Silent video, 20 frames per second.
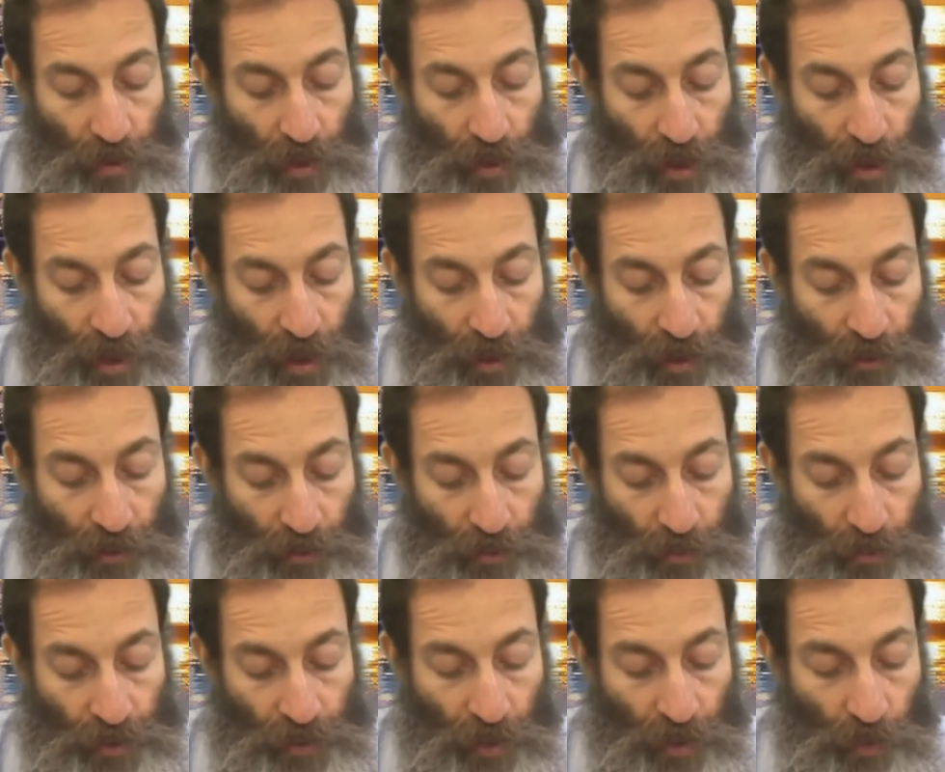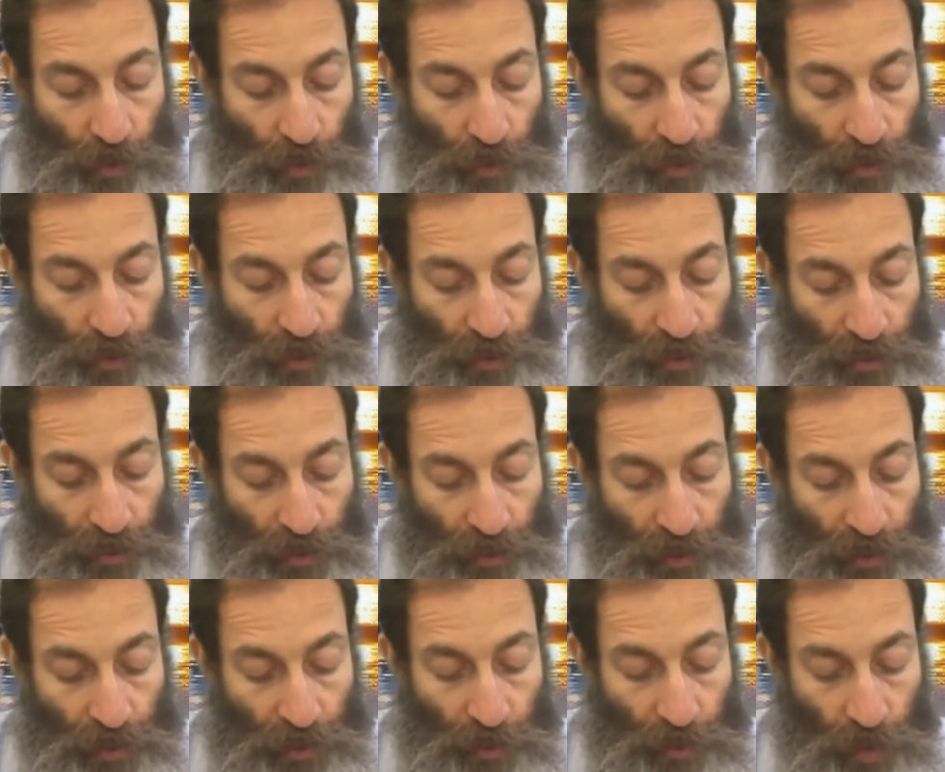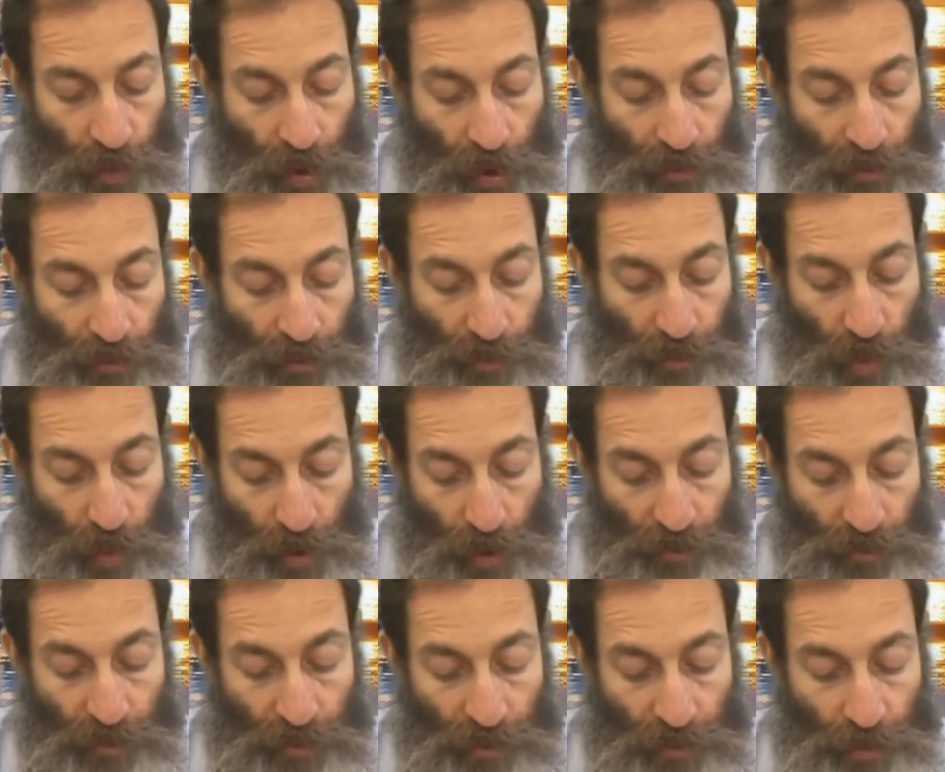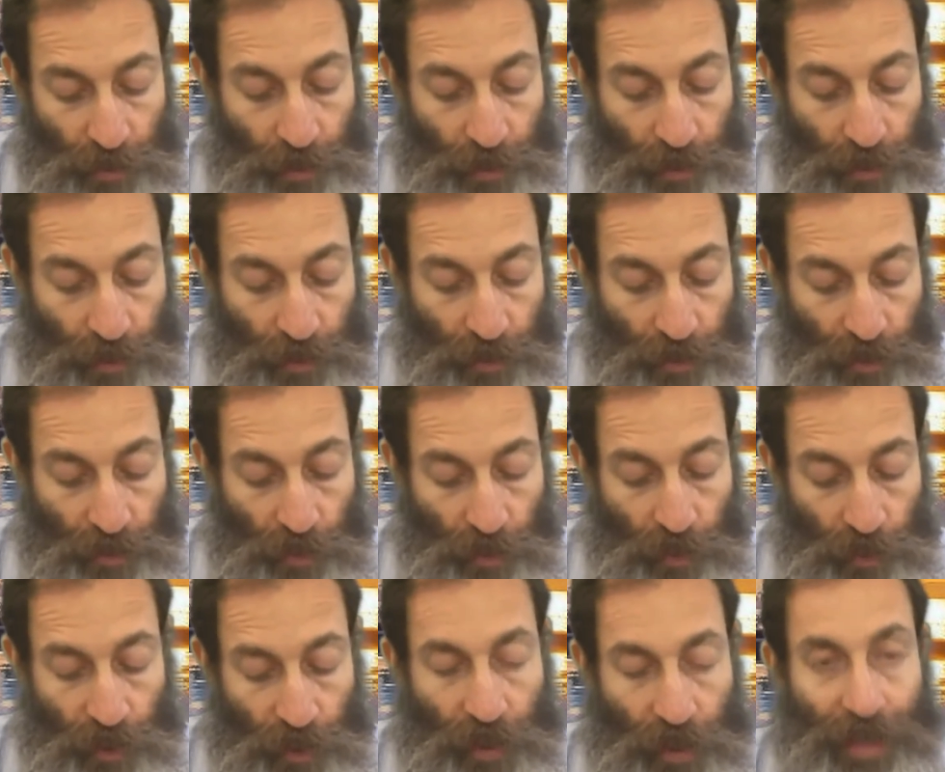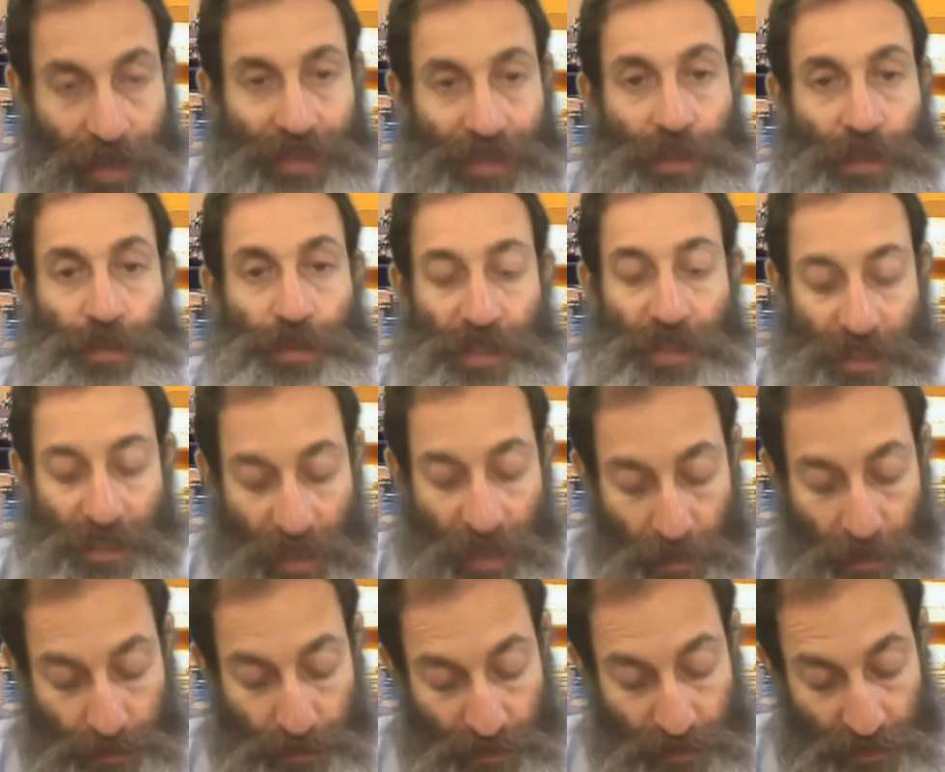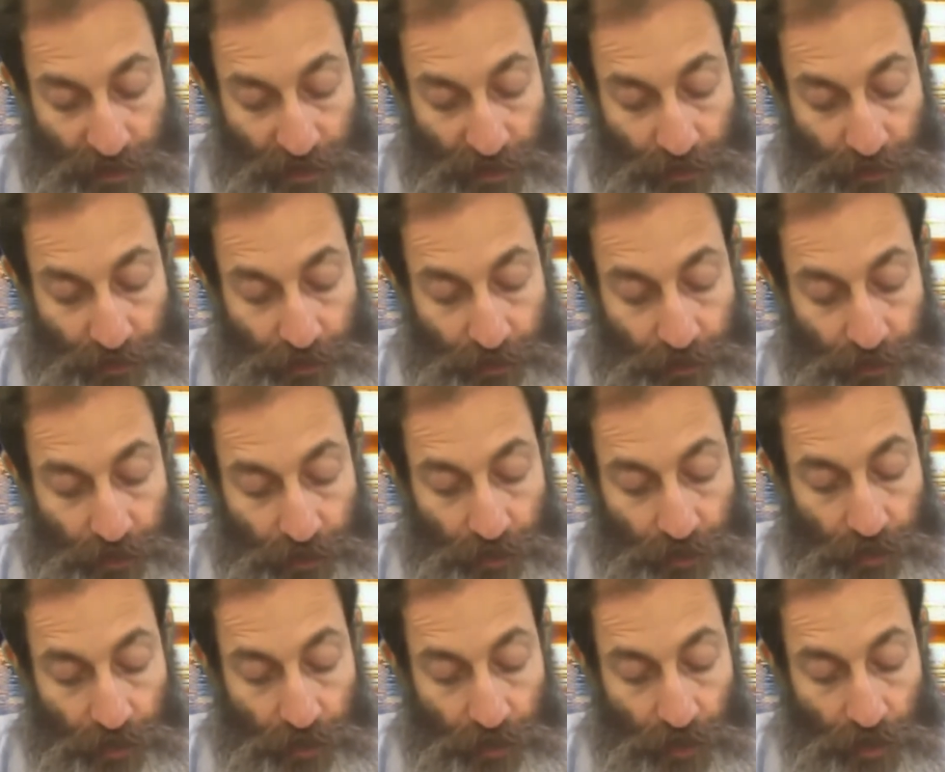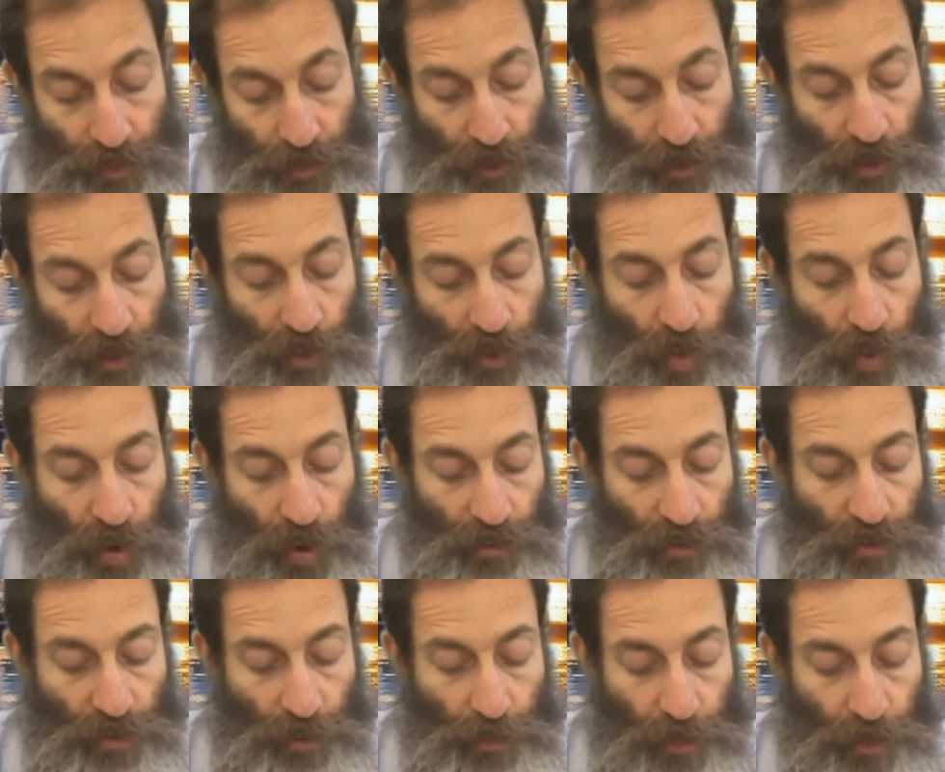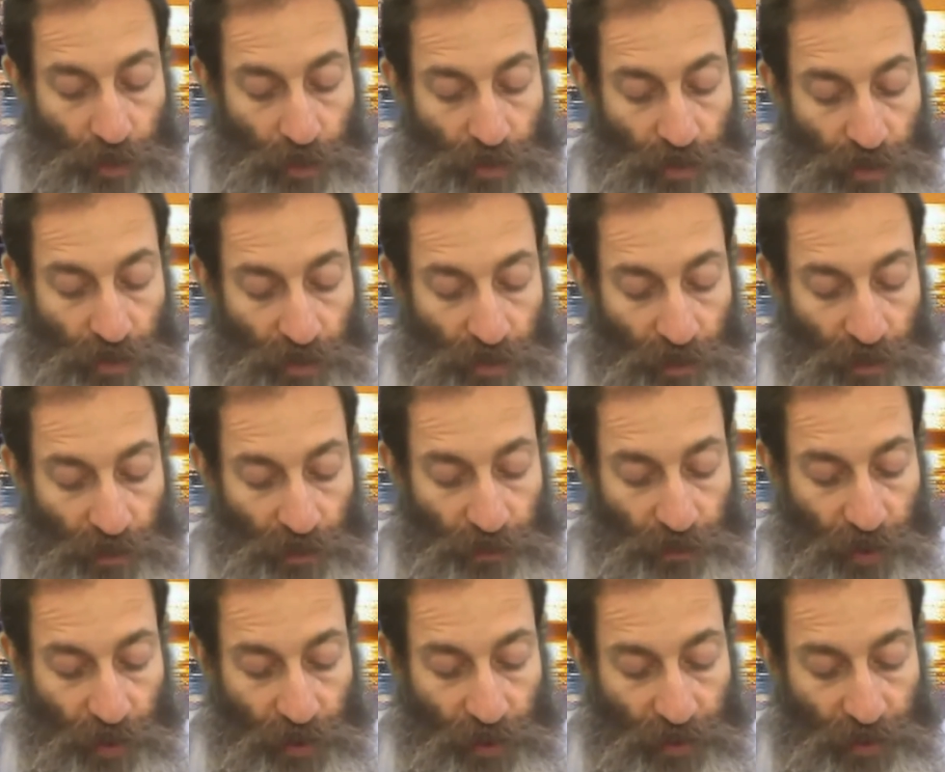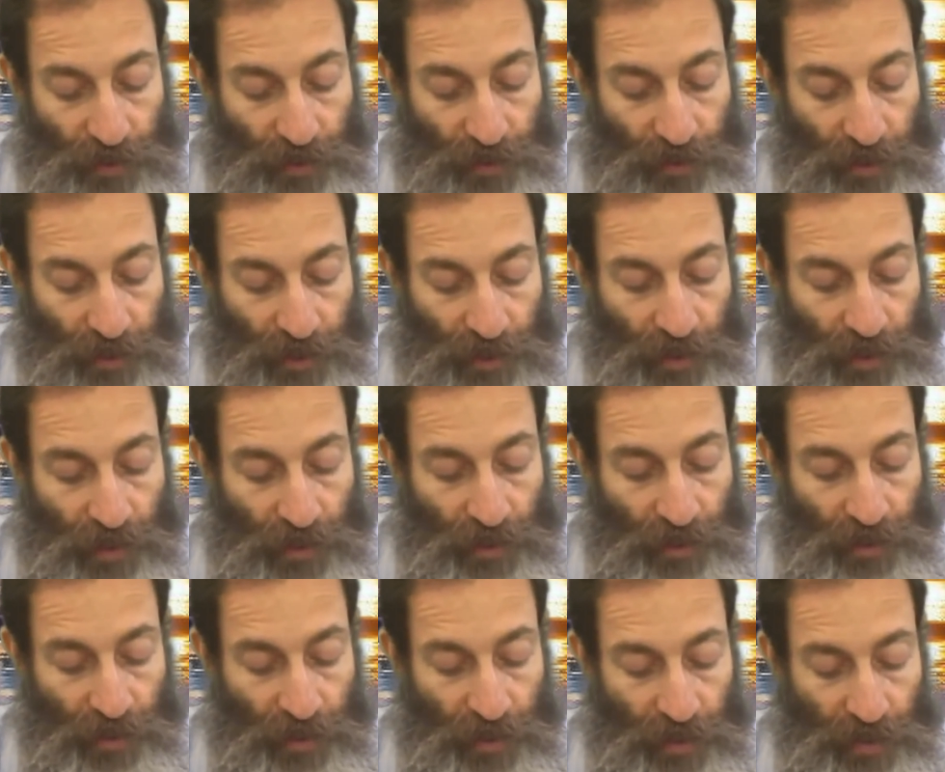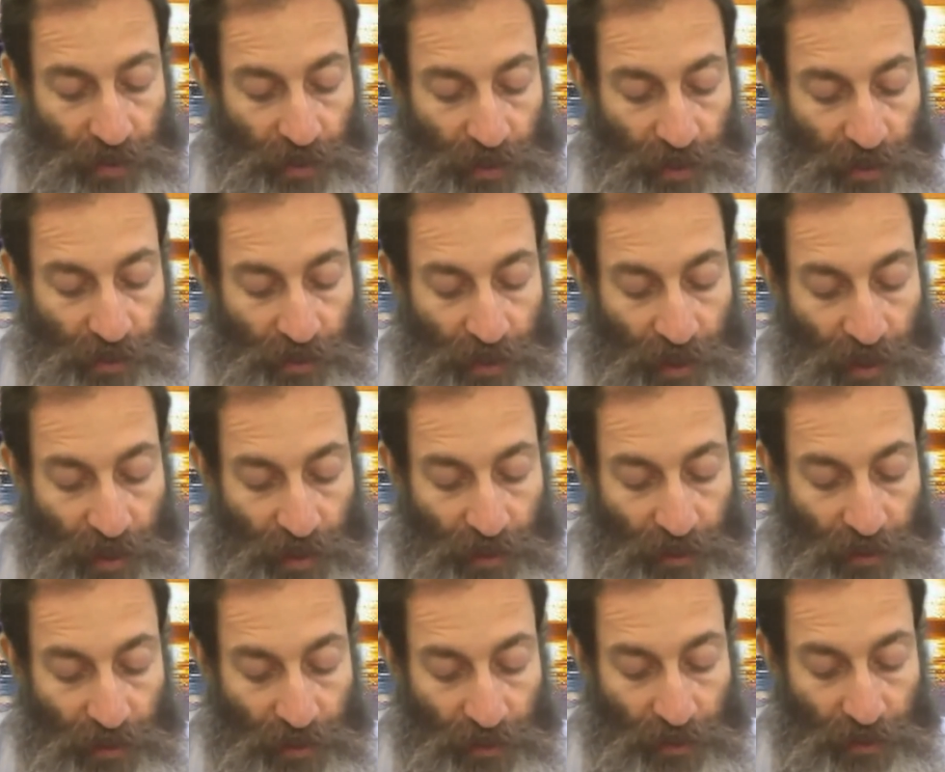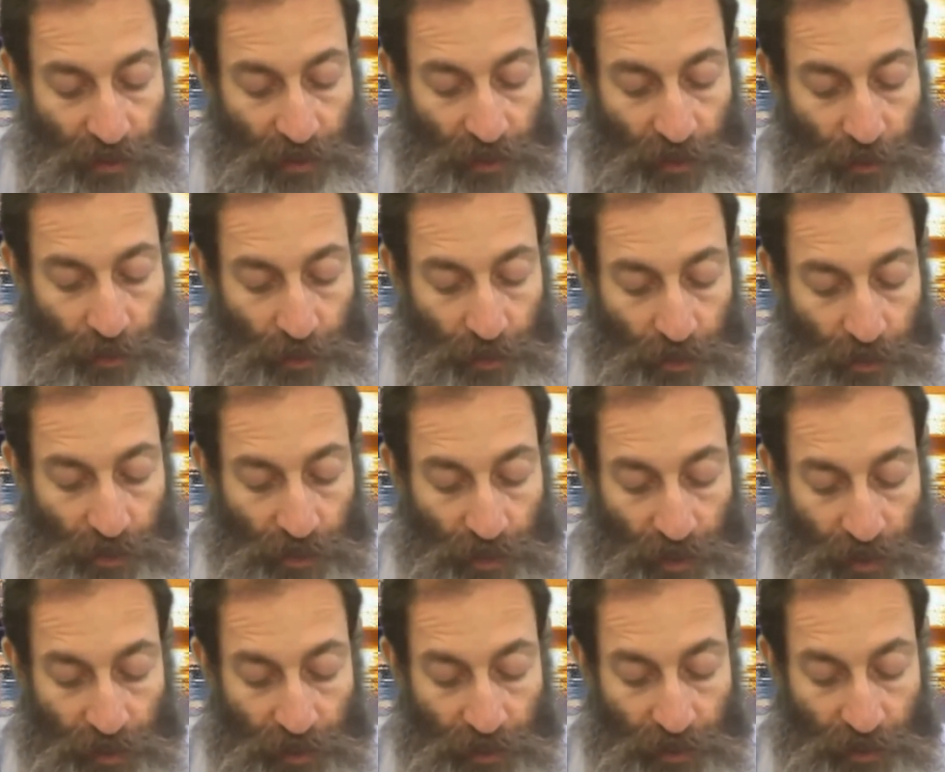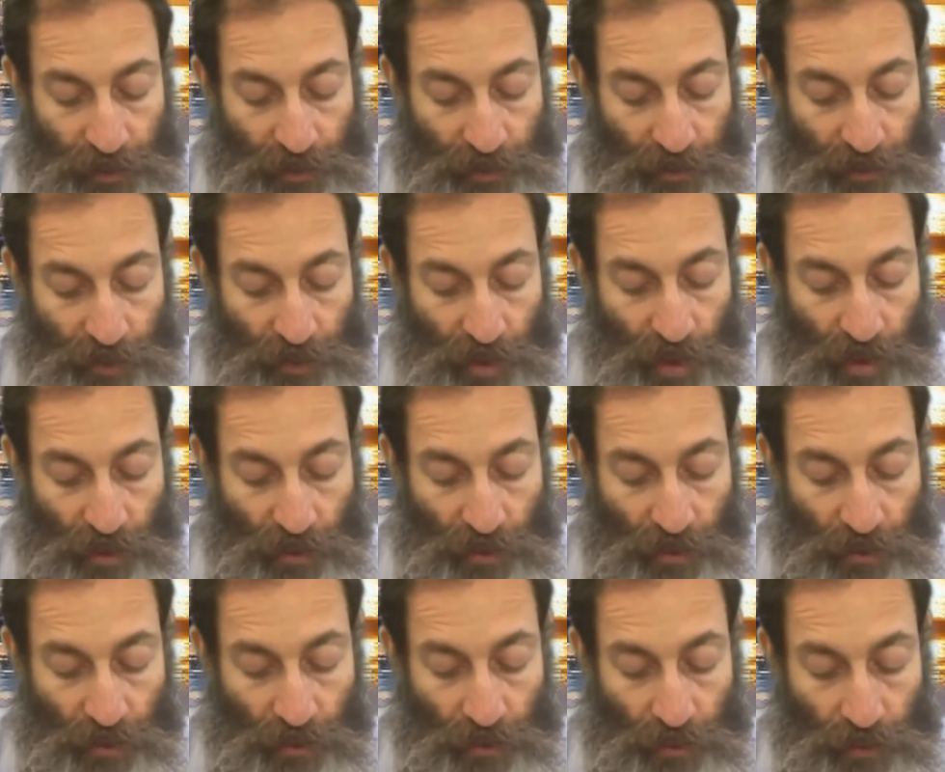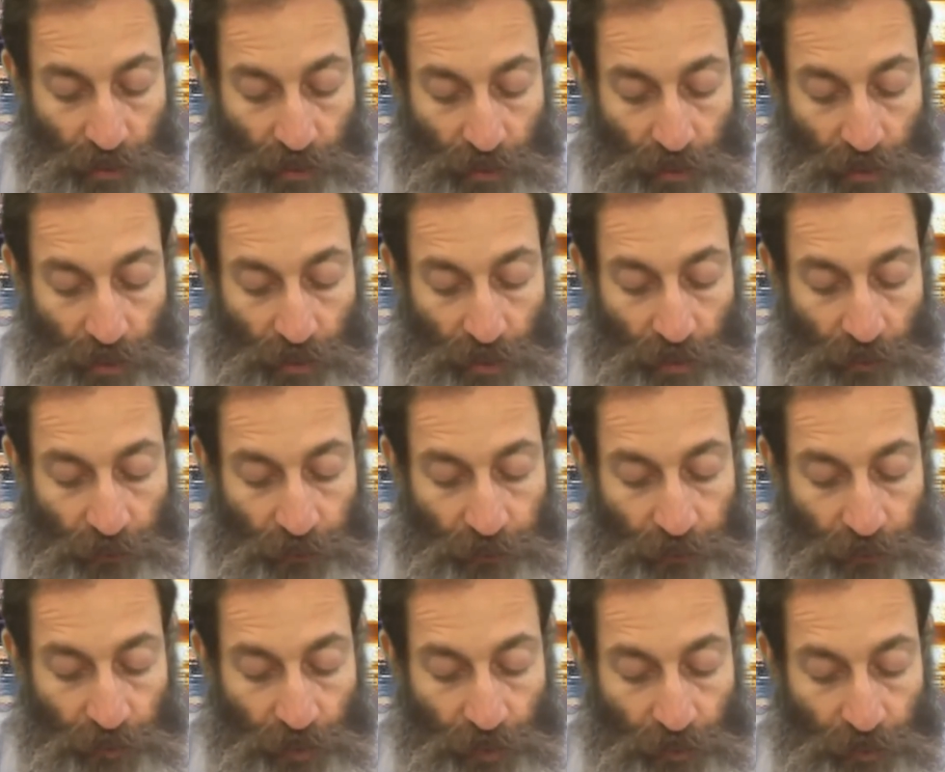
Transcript: out without wood, and quarrel, quarrels disappear when gossip stops. A quarrelsome person starts fights, and easy as hot embers light uh, charcoal of, of,